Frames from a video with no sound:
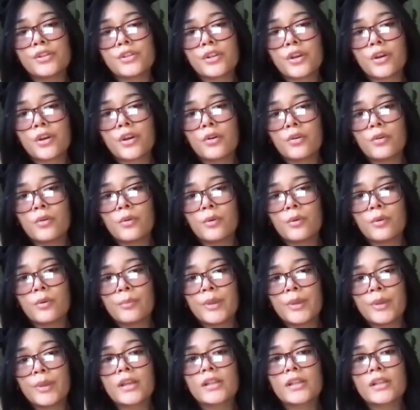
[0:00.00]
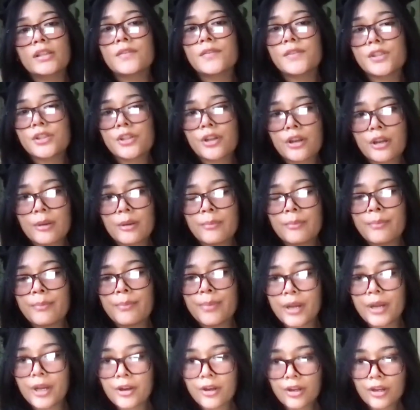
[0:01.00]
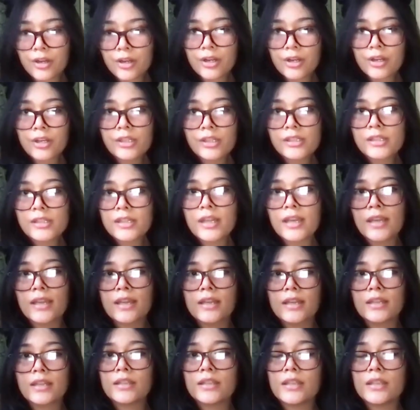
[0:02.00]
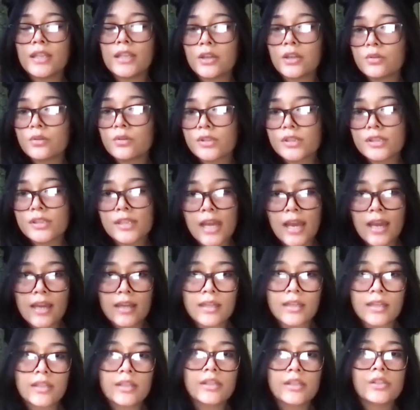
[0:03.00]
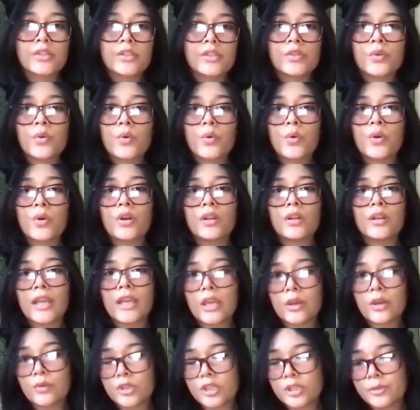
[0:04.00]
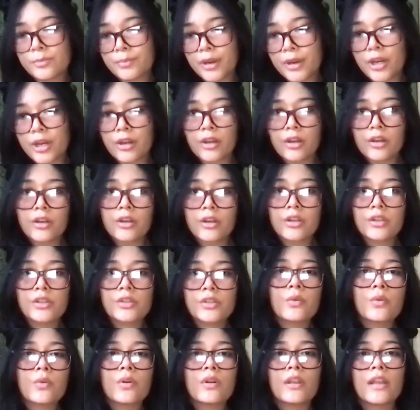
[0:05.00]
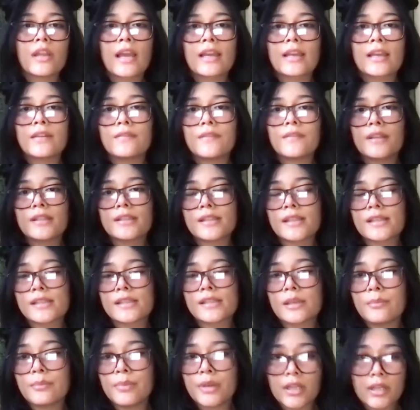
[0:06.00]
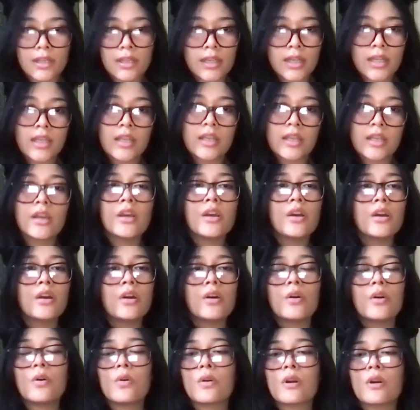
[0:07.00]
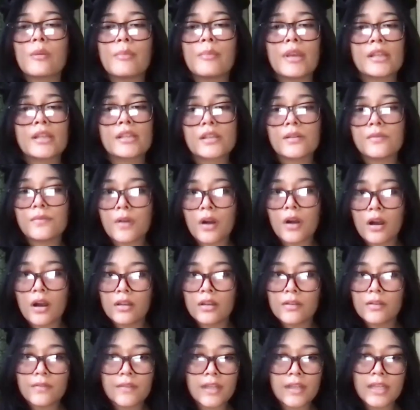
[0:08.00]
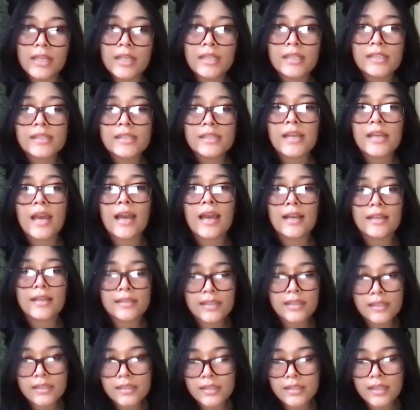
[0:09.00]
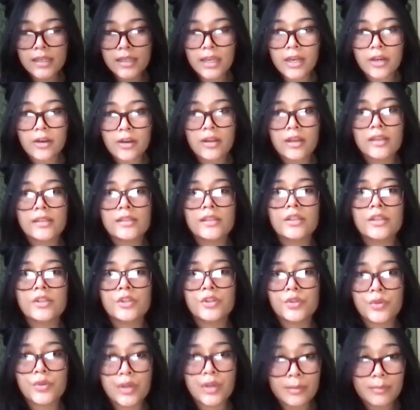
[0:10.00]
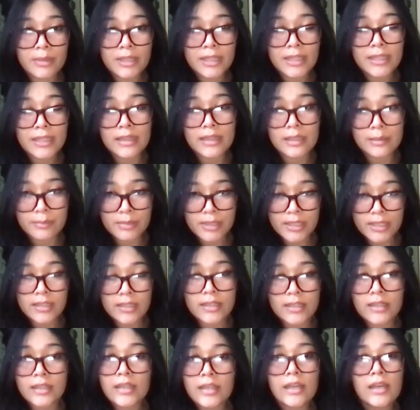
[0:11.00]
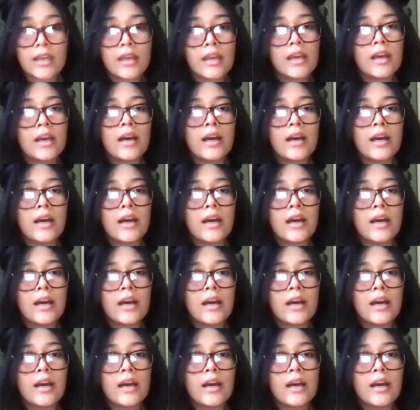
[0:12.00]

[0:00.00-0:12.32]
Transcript: So, because of certain barriers like legal status or language barriers or lack of accessibility or a mix of all of these, access to care is extremely limited.